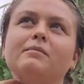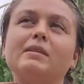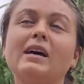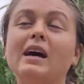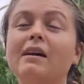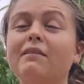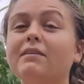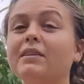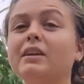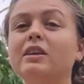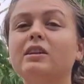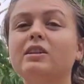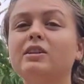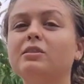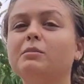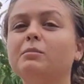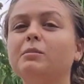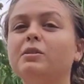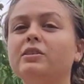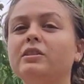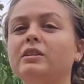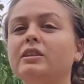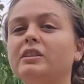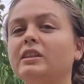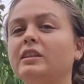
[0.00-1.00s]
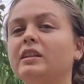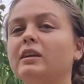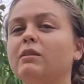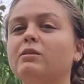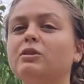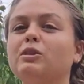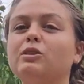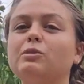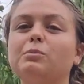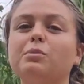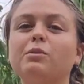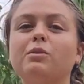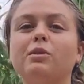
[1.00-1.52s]
having a community that will
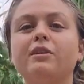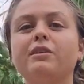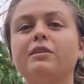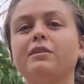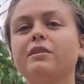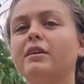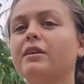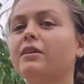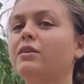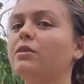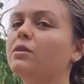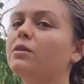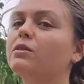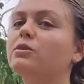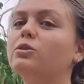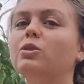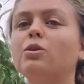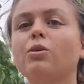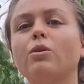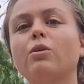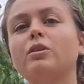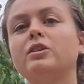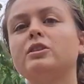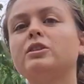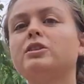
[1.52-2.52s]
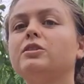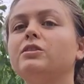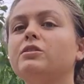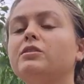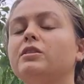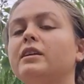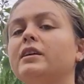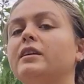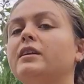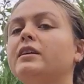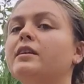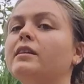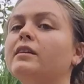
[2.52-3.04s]
support you, that you can talk to,
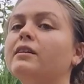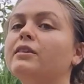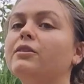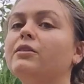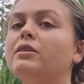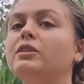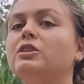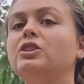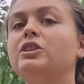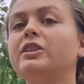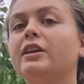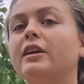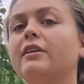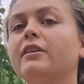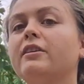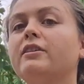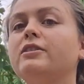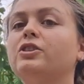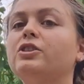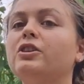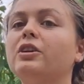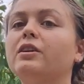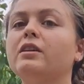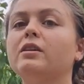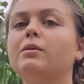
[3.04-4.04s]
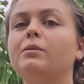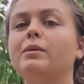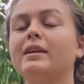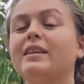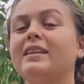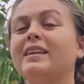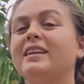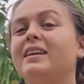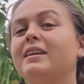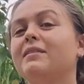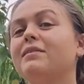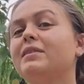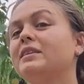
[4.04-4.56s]
that you can share your journey with,
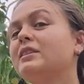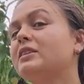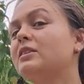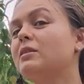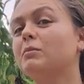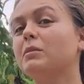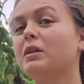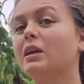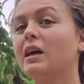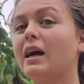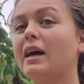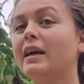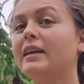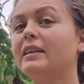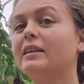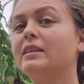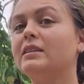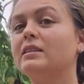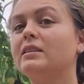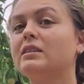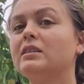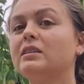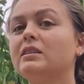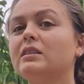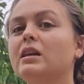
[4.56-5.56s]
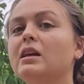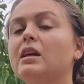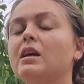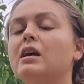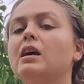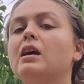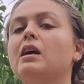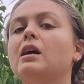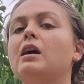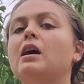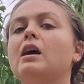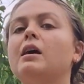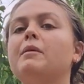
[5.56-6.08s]
and even some guidance.
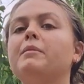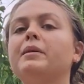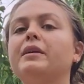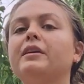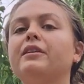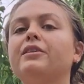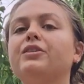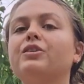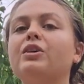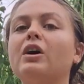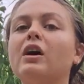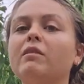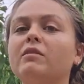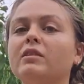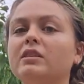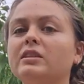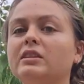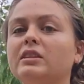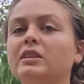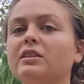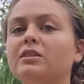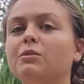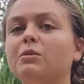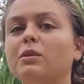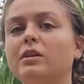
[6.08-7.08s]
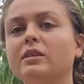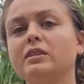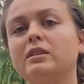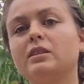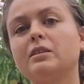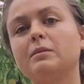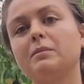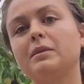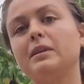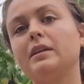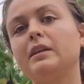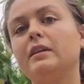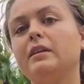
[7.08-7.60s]
I mean, obviously you want
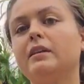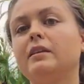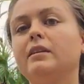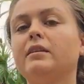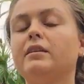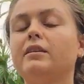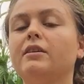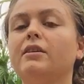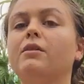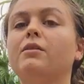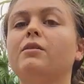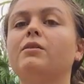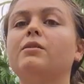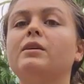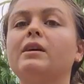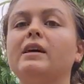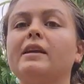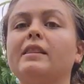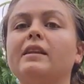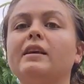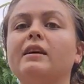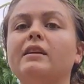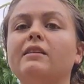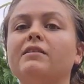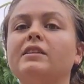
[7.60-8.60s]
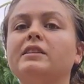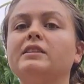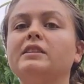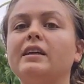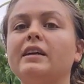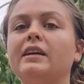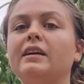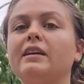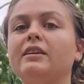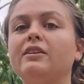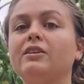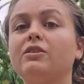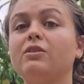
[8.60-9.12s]
to be, you know, at the end of the
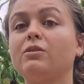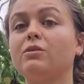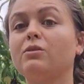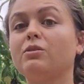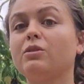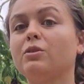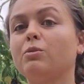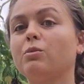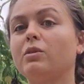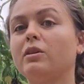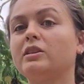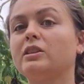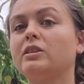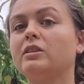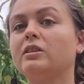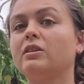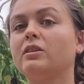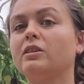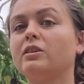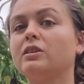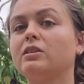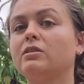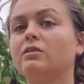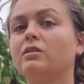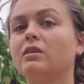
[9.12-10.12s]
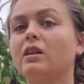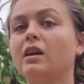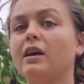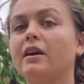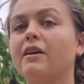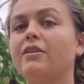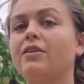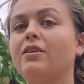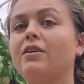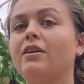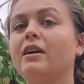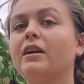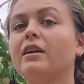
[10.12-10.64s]
day, you want to learn to rely
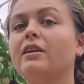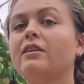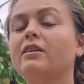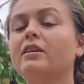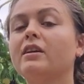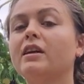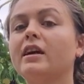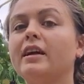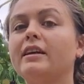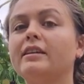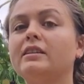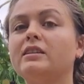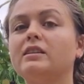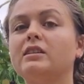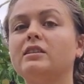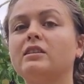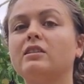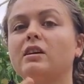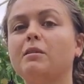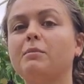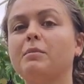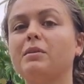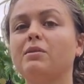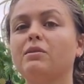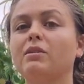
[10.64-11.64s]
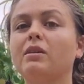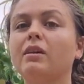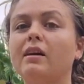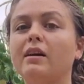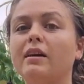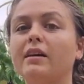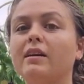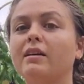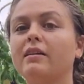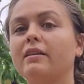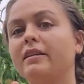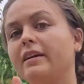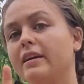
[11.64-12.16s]
on your inner guidance and not be
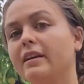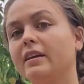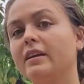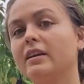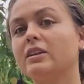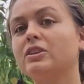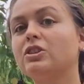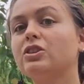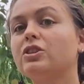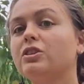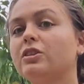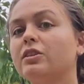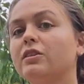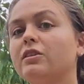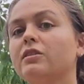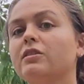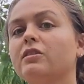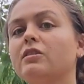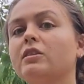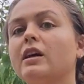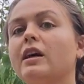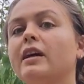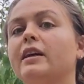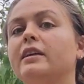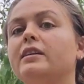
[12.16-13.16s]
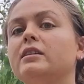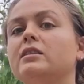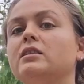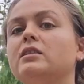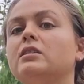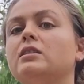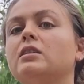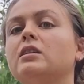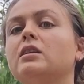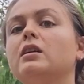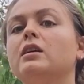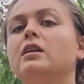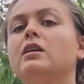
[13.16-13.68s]
relying on any external
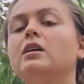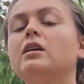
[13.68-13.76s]
guidance.